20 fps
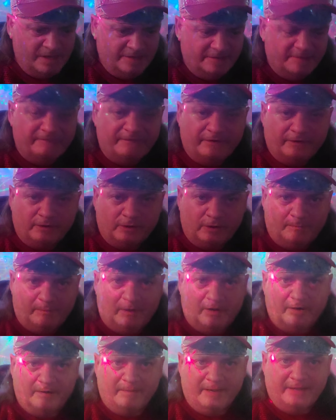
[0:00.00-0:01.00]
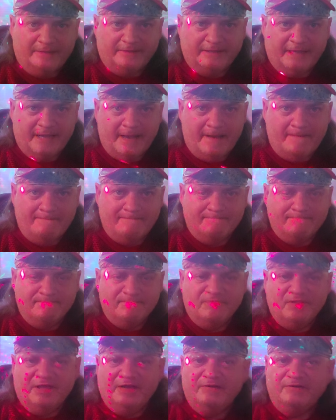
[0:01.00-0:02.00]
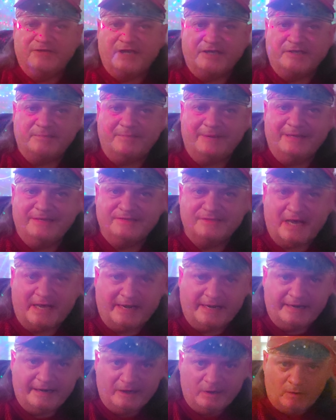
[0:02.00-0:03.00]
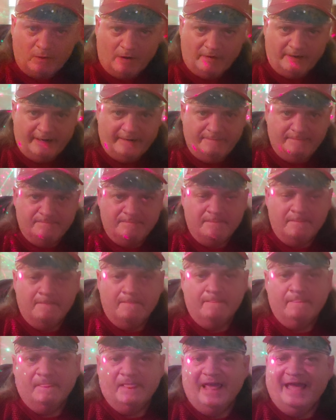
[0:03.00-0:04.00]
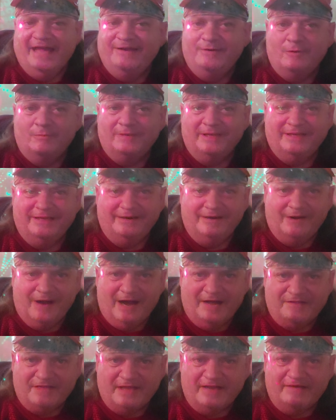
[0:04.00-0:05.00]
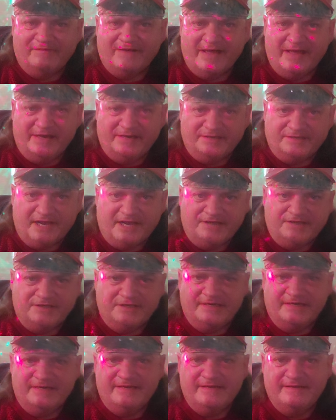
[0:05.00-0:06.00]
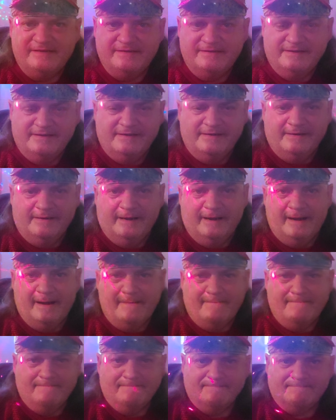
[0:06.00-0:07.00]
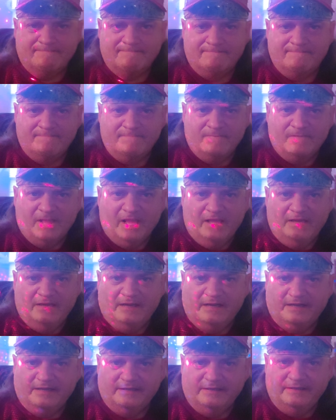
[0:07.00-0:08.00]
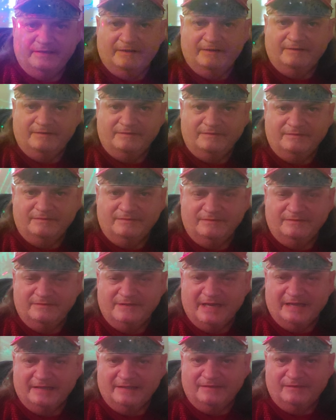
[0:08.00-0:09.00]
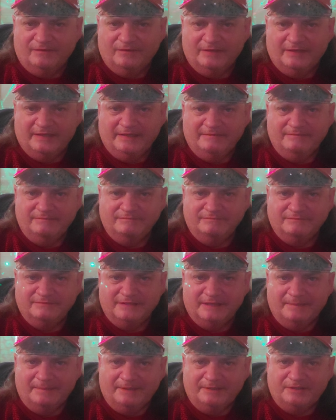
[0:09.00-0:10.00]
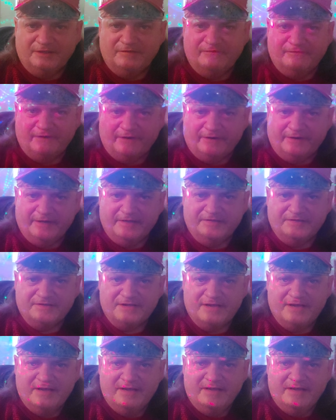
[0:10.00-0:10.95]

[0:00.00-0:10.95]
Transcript: vertical part about the intersection being citing and quoting. And normally, I think of annotation, and like, not really limited to Vernon's,